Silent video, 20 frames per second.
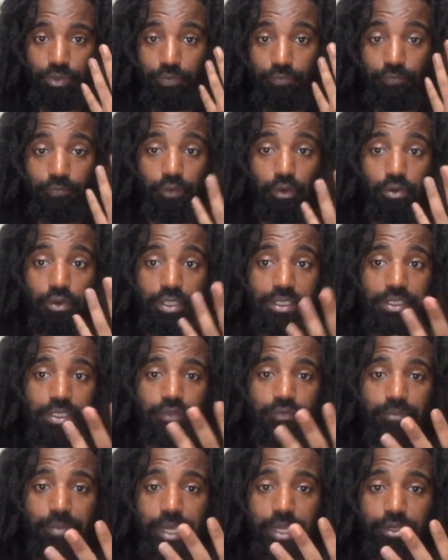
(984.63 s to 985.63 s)
the focus
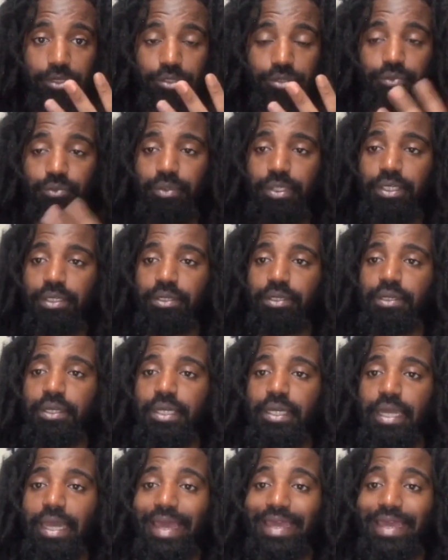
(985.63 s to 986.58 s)
of my career,